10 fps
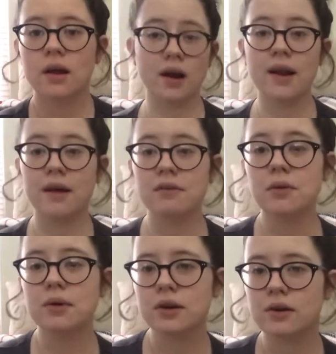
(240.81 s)
Not
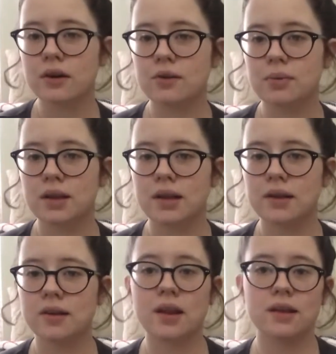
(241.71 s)
everyone agrees with
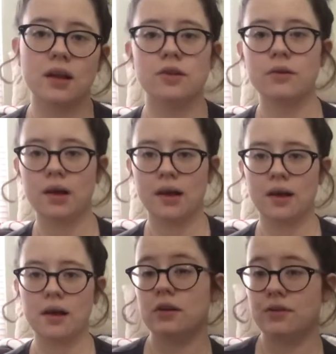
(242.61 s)
this, and that's
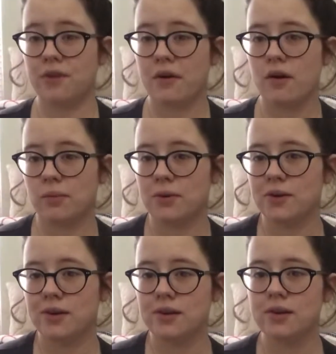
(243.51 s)
okay. Leave your comments
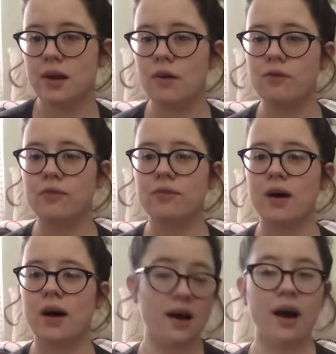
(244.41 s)
to yourself.
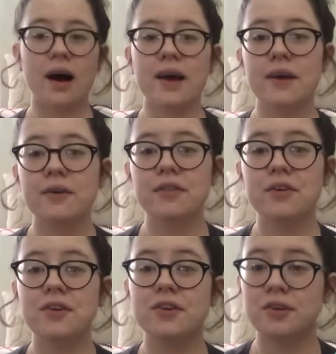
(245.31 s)
I,
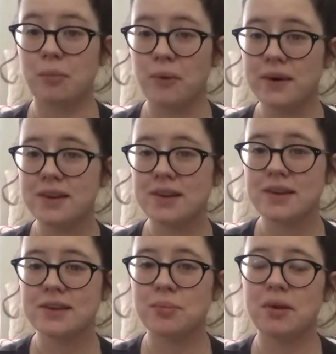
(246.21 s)
however, support
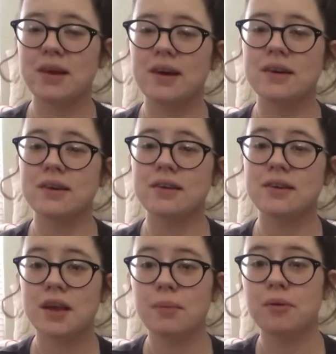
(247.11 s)
this because
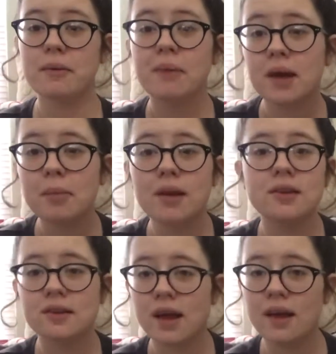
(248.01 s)
keep your baby
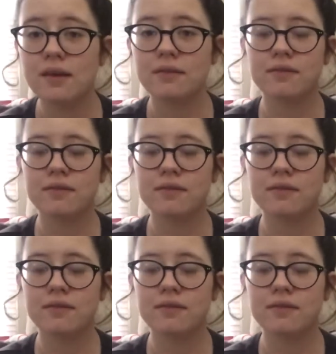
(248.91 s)
safe.